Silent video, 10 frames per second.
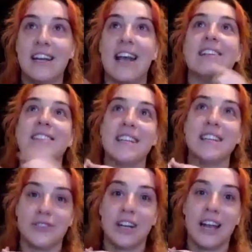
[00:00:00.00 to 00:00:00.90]
it adds an
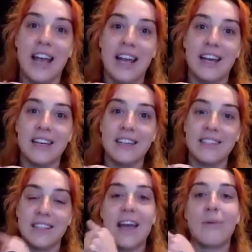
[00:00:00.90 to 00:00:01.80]
extra layer
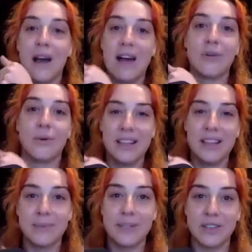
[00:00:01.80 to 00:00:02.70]
to that rivalry
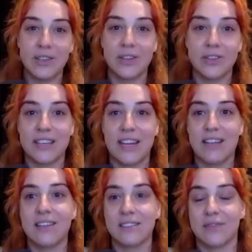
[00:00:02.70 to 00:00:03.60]
that's been so
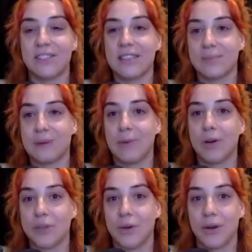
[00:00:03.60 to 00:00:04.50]
long-standing, because obviously the
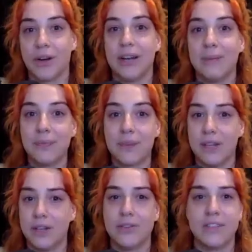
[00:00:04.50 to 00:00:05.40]
Springbok tour and
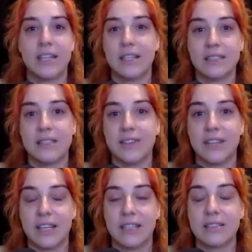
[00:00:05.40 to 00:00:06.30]
in New Zealand and
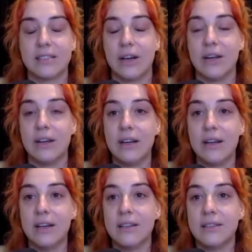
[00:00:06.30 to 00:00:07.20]
everything. So,
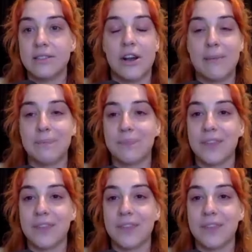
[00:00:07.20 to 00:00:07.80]
sorry.